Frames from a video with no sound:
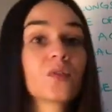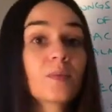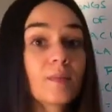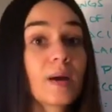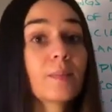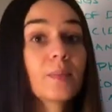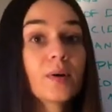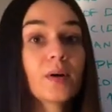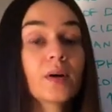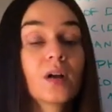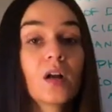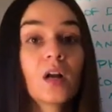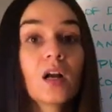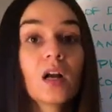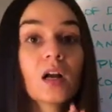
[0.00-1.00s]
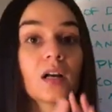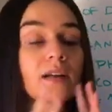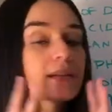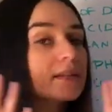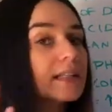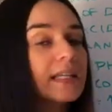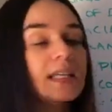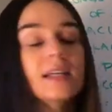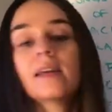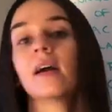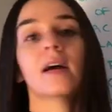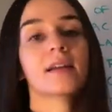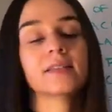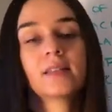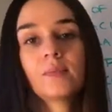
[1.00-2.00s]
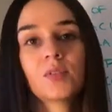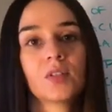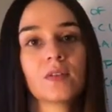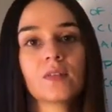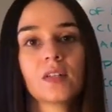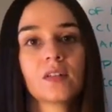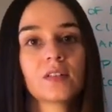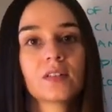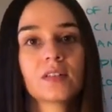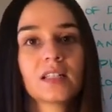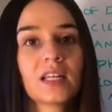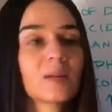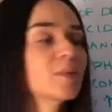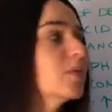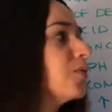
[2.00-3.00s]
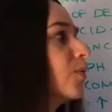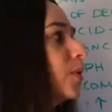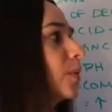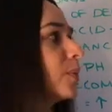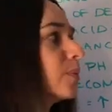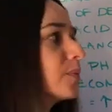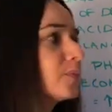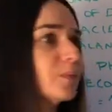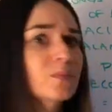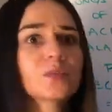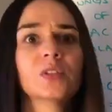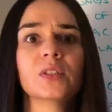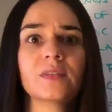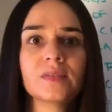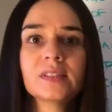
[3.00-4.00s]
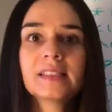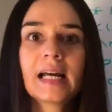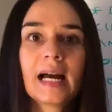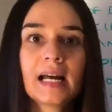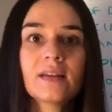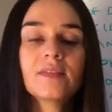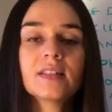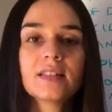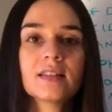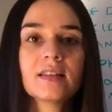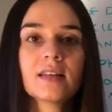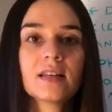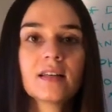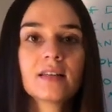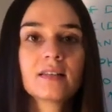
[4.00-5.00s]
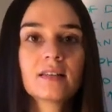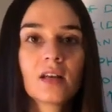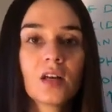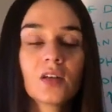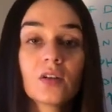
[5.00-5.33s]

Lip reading: Remember, key concepts you have to understand before you even dive into this,